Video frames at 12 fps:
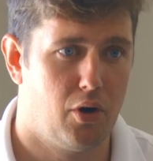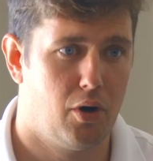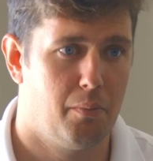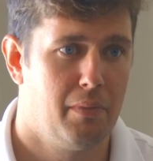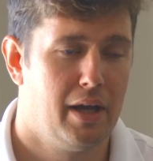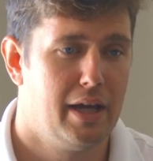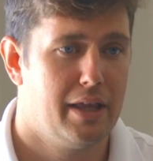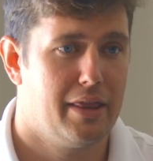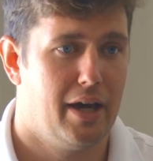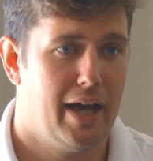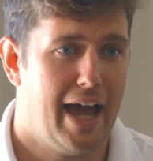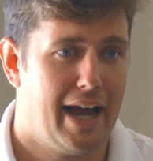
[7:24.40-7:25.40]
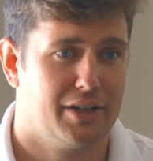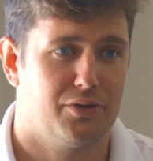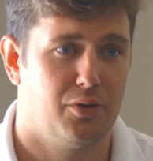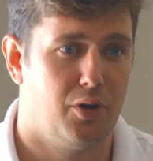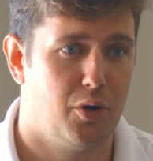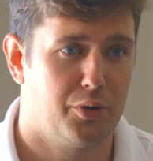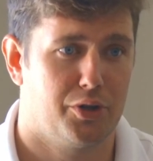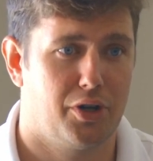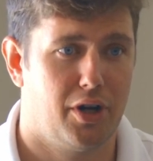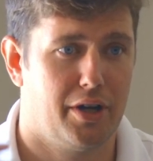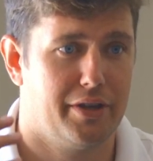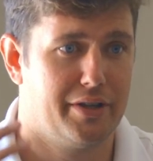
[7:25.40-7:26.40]
home. The actual owner
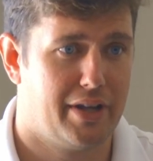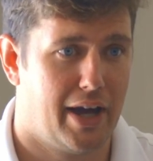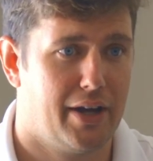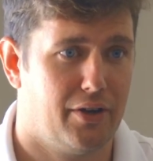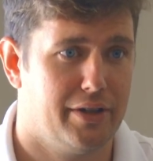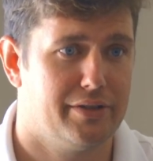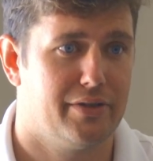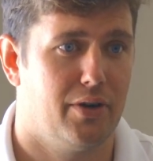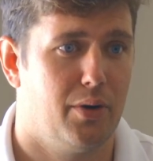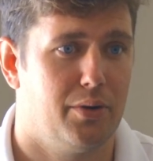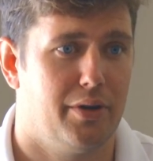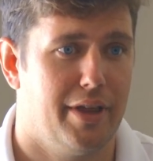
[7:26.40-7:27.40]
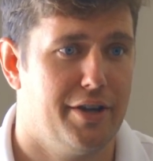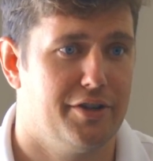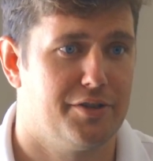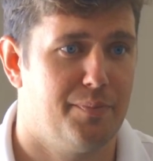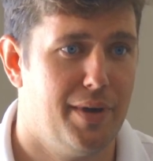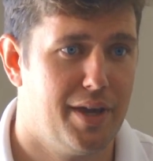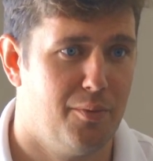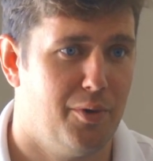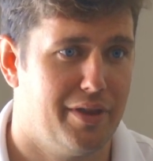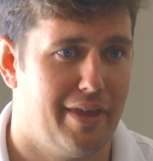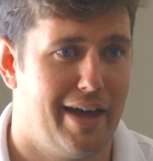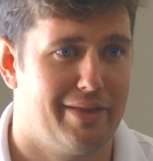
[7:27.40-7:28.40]
on the title is the owner that you're speaking
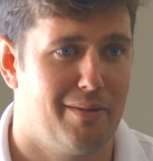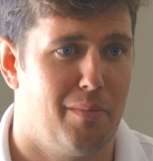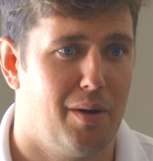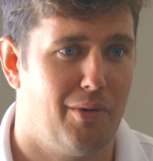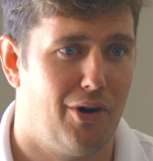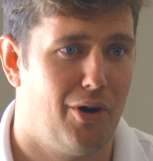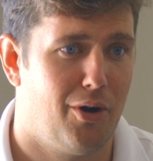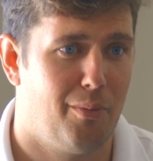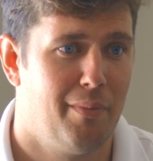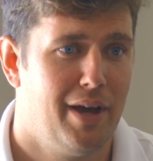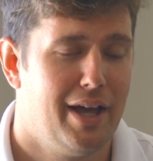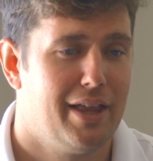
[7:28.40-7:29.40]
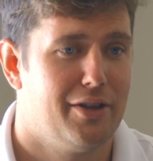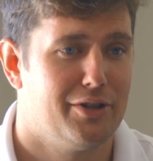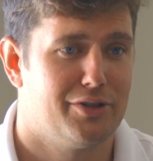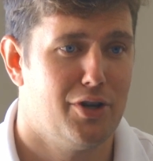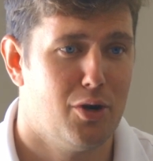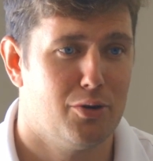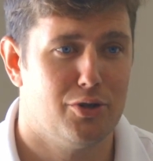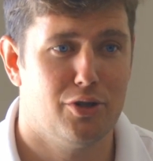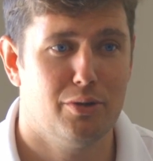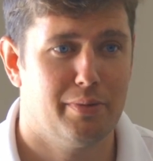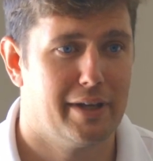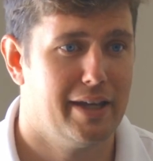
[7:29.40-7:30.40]
with at the mobile home. There's no
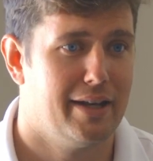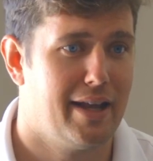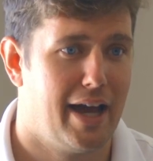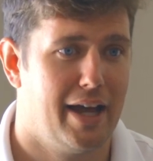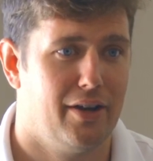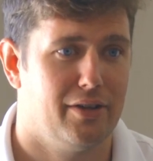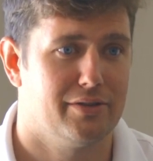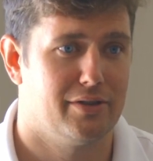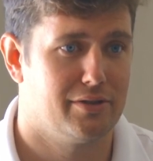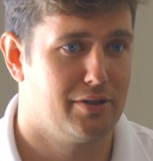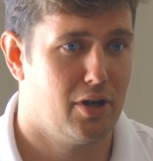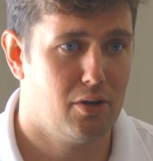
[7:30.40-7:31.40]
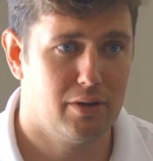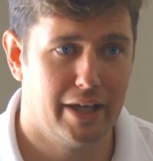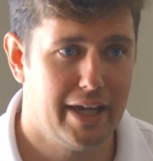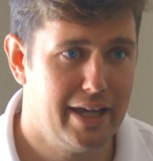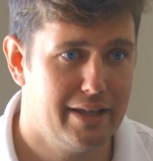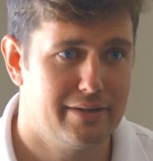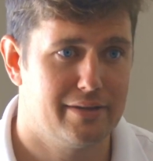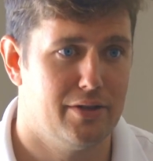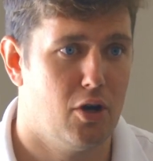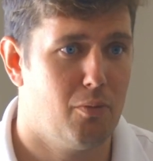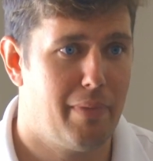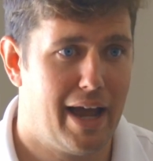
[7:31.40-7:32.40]
duplicate titles, there's no liens,
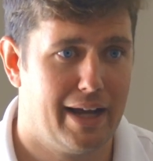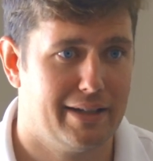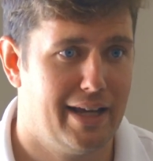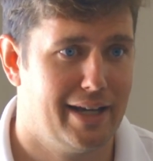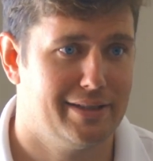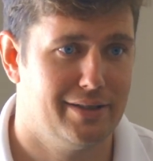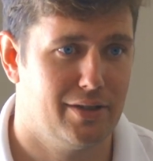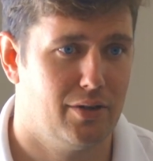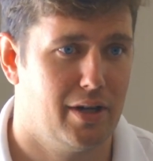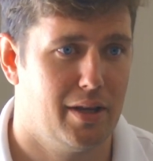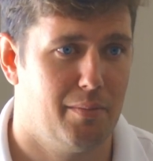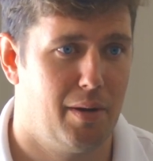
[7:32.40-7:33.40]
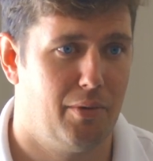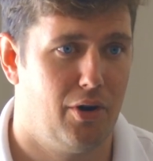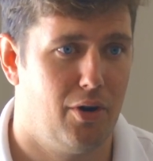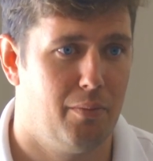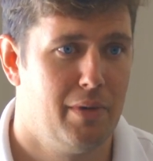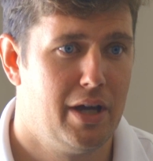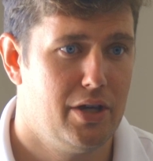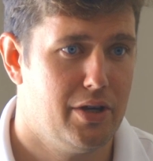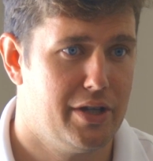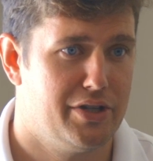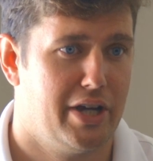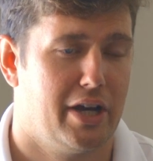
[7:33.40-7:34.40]
no back taxes owed on the mobile home. You
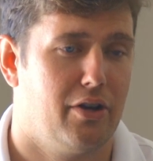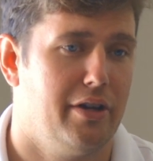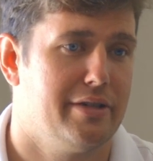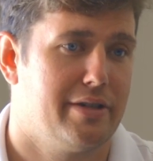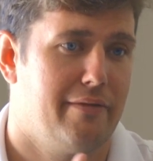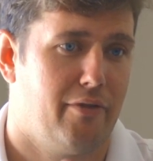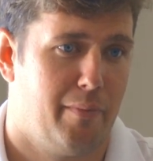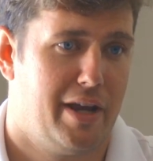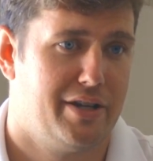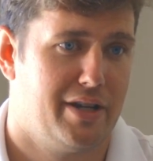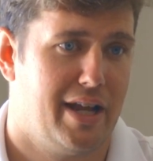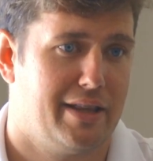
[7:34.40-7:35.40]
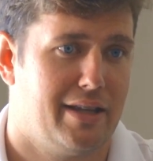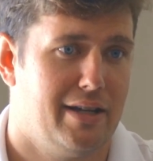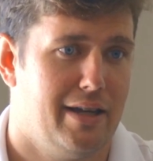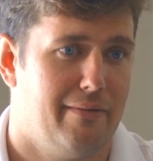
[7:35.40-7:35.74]
can check all this information at the